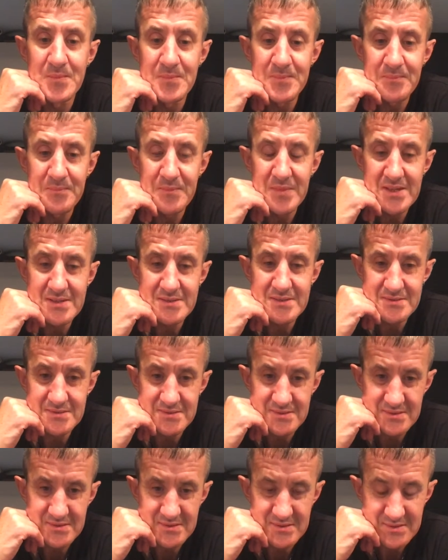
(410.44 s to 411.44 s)

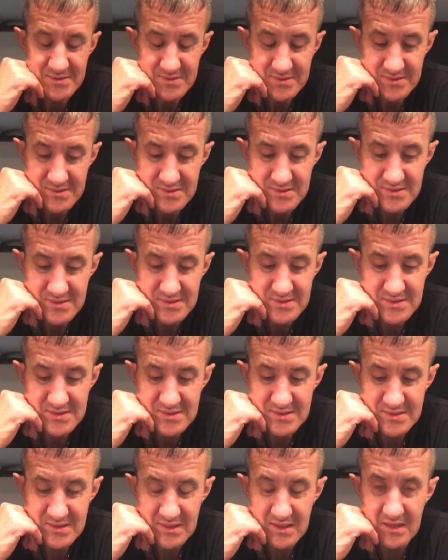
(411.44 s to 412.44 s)

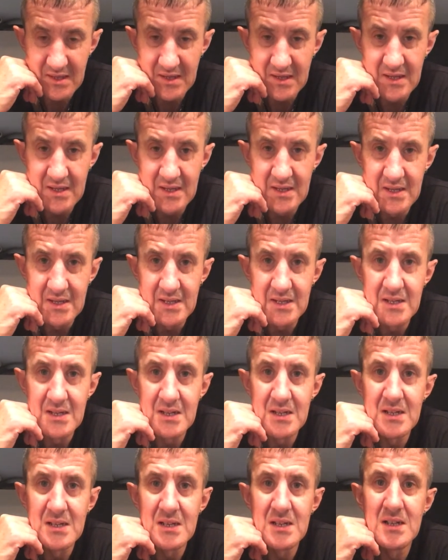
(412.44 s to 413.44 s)

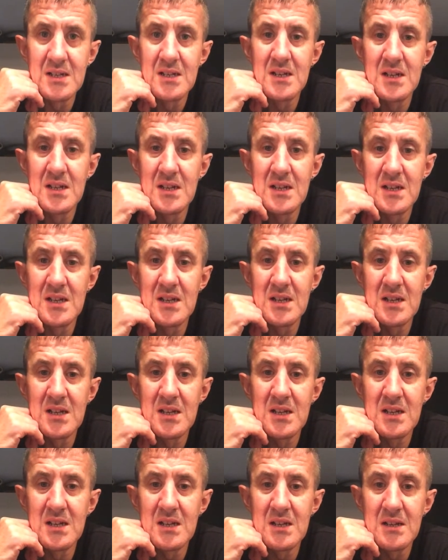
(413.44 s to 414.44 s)

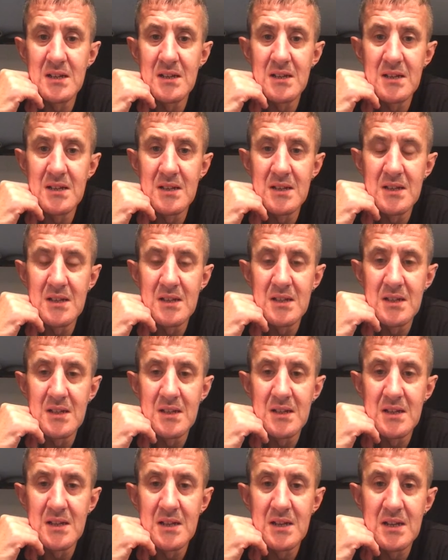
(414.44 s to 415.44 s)

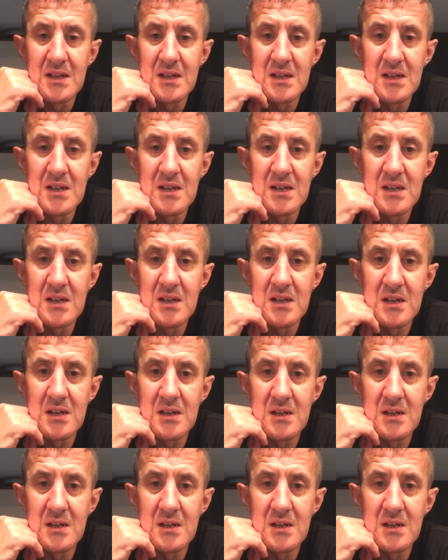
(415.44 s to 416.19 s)
(silence)